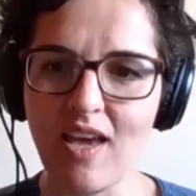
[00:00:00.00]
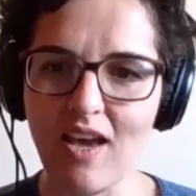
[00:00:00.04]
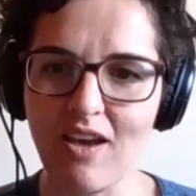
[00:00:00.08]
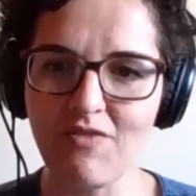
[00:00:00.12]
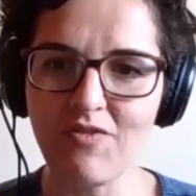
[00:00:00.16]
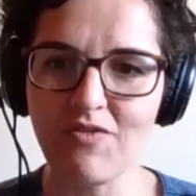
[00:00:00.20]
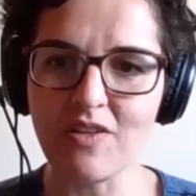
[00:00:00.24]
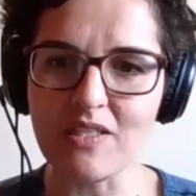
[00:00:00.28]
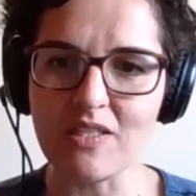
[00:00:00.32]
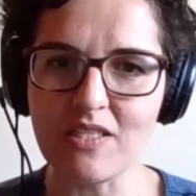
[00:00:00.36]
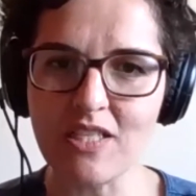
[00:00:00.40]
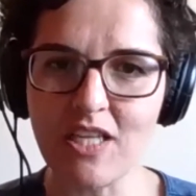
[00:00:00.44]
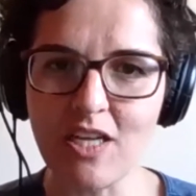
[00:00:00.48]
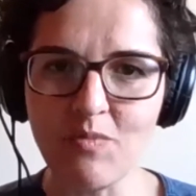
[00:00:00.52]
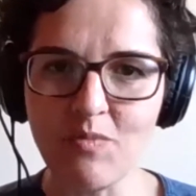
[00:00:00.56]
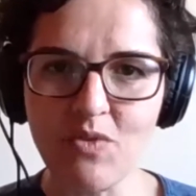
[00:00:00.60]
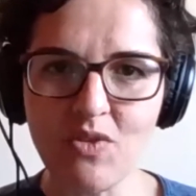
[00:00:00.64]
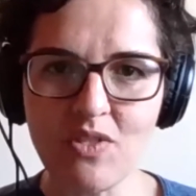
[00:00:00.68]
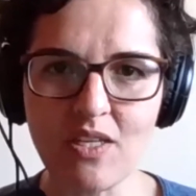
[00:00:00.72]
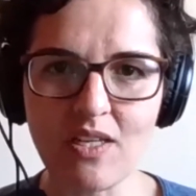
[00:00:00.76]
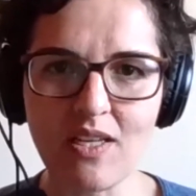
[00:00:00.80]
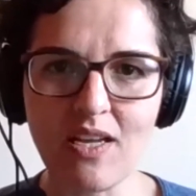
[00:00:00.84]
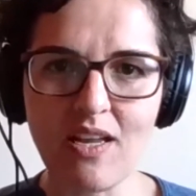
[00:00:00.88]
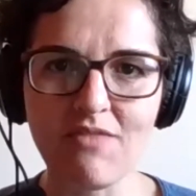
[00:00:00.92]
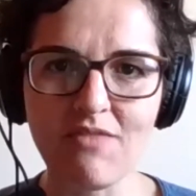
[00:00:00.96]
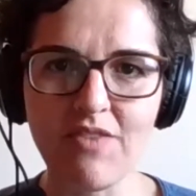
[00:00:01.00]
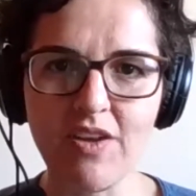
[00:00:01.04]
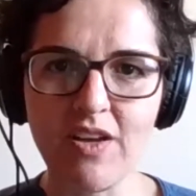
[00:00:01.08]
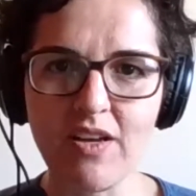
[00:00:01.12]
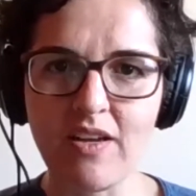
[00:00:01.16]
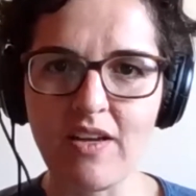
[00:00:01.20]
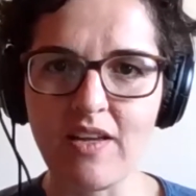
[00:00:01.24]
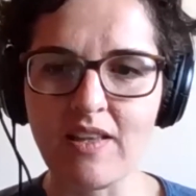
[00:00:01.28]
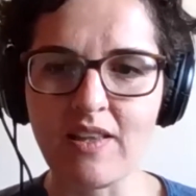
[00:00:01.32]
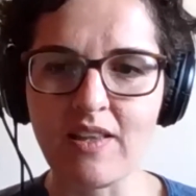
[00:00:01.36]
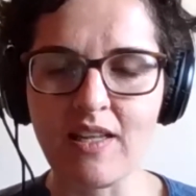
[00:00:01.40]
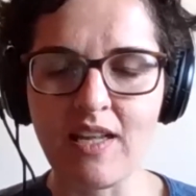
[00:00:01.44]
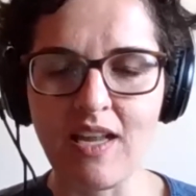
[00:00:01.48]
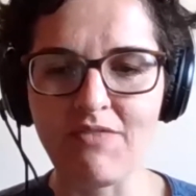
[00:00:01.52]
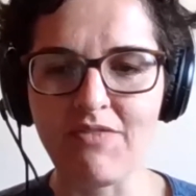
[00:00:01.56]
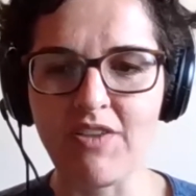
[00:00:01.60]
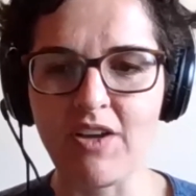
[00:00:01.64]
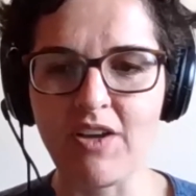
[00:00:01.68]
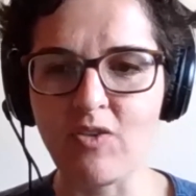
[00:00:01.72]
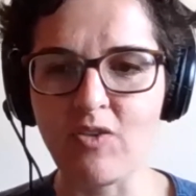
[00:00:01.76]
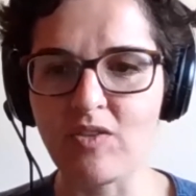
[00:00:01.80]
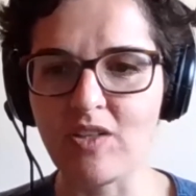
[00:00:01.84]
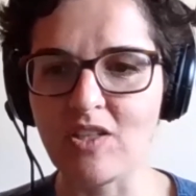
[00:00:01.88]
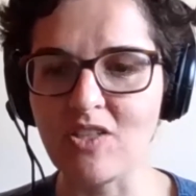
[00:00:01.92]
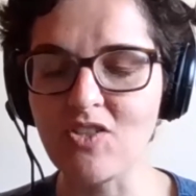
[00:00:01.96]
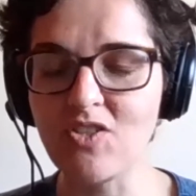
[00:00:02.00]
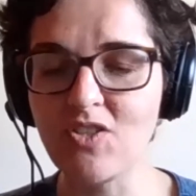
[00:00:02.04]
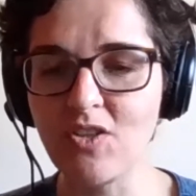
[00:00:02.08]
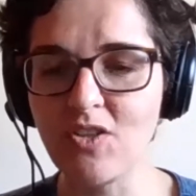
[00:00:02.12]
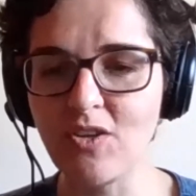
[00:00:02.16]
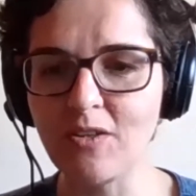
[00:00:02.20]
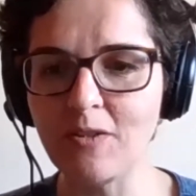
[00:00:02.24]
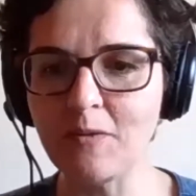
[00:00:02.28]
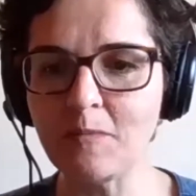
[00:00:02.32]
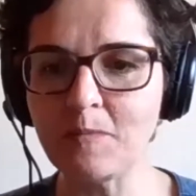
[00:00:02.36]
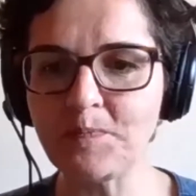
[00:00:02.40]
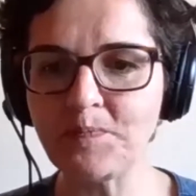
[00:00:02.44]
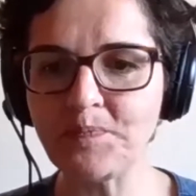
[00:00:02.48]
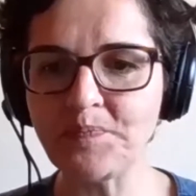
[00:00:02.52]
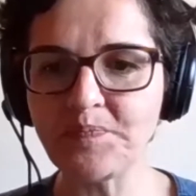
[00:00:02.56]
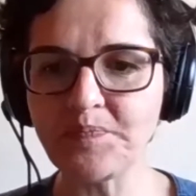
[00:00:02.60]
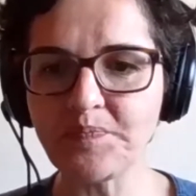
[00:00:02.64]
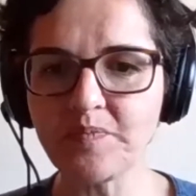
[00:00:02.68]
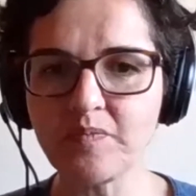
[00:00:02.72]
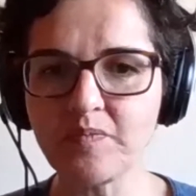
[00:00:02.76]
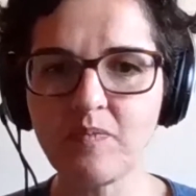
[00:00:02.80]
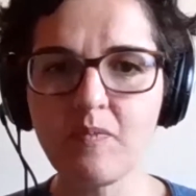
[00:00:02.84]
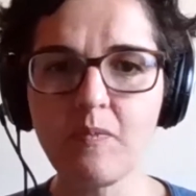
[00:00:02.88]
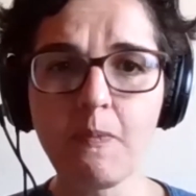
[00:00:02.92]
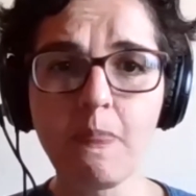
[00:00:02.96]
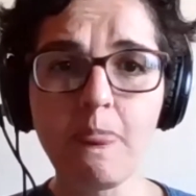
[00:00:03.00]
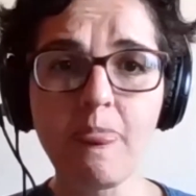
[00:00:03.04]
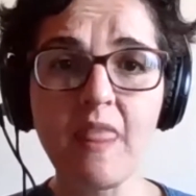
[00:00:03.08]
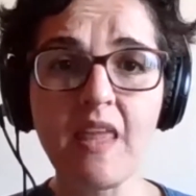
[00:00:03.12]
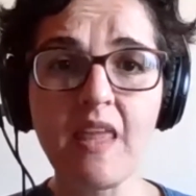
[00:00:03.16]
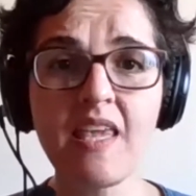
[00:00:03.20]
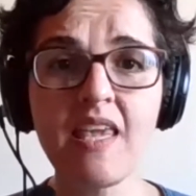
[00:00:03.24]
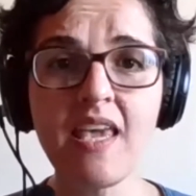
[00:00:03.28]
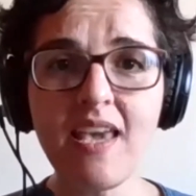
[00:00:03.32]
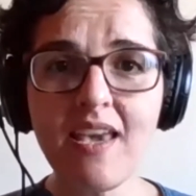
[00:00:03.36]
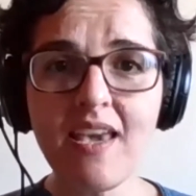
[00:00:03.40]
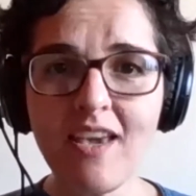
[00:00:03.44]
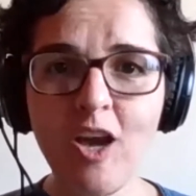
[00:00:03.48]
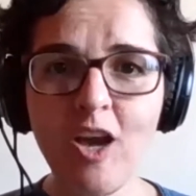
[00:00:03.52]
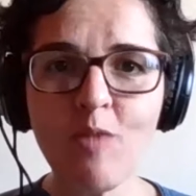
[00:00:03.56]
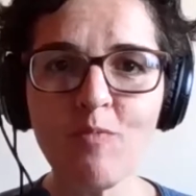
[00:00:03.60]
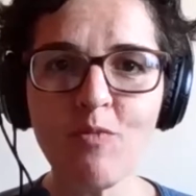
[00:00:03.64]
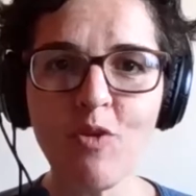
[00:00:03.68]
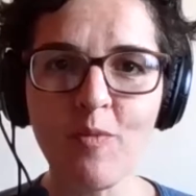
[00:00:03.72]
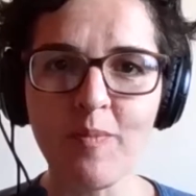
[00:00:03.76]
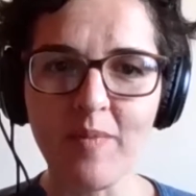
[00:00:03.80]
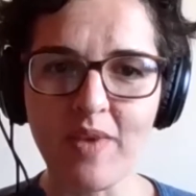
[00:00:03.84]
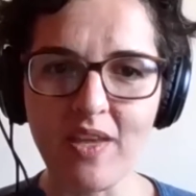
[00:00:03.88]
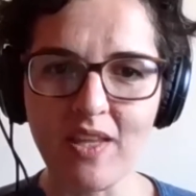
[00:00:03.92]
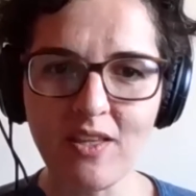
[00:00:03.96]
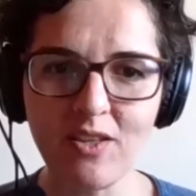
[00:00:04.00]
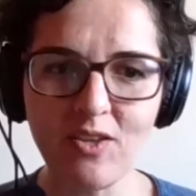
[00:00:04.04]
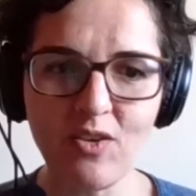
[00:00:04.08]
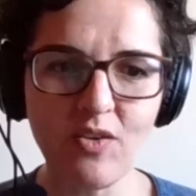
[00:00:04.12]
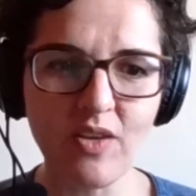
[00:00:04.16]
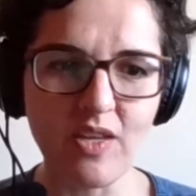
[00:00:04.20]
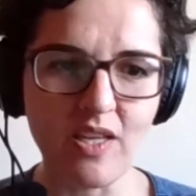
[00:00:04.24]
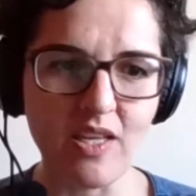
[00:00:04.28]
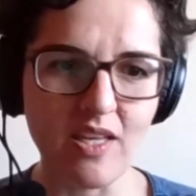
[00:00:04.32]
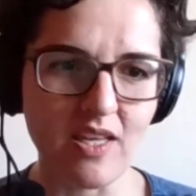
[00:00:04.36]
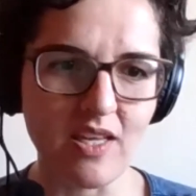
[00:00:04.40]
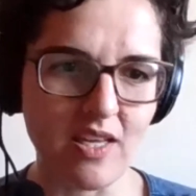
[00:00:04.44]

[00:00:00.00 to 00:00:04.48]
But now that we advance in the vaccination process,